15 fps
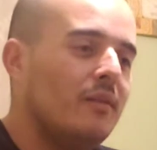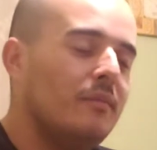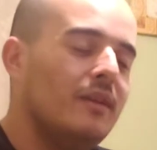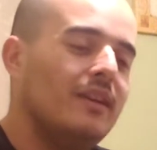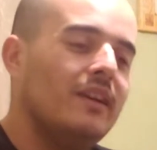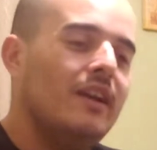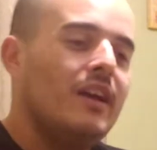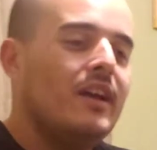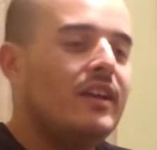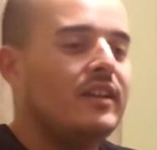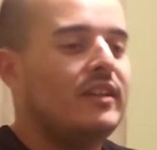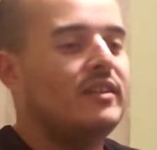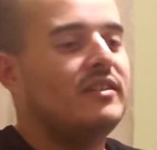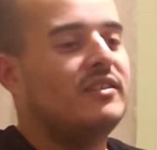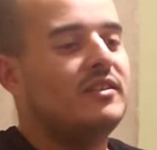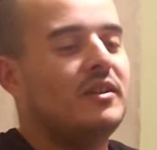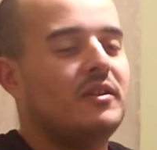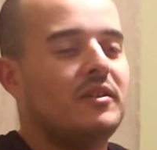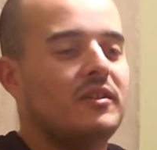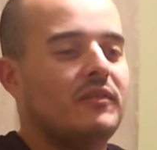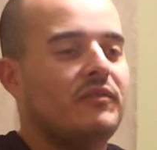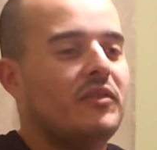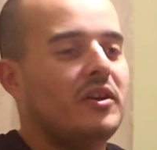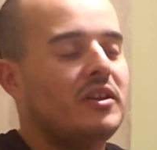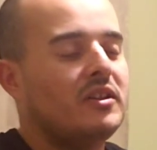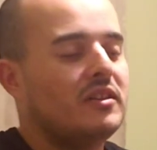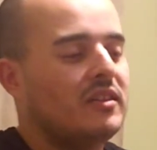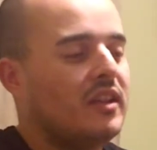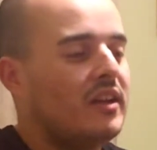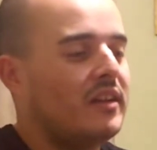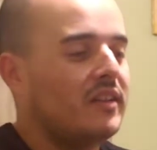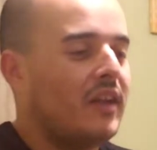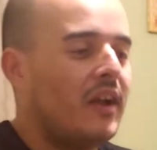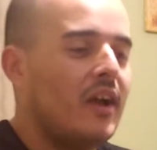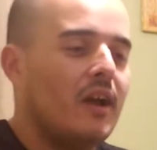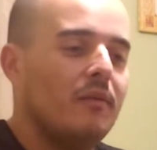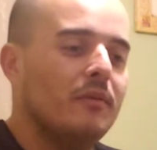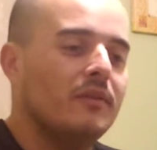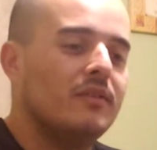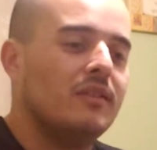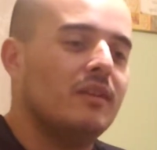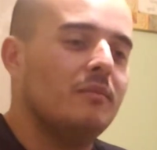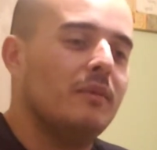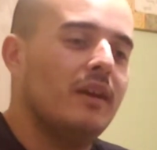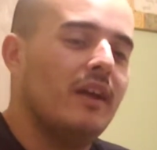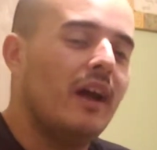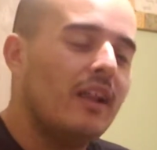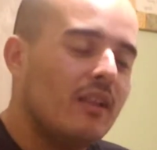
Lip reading: I mean, it's just the funniest thing that I ever see, man.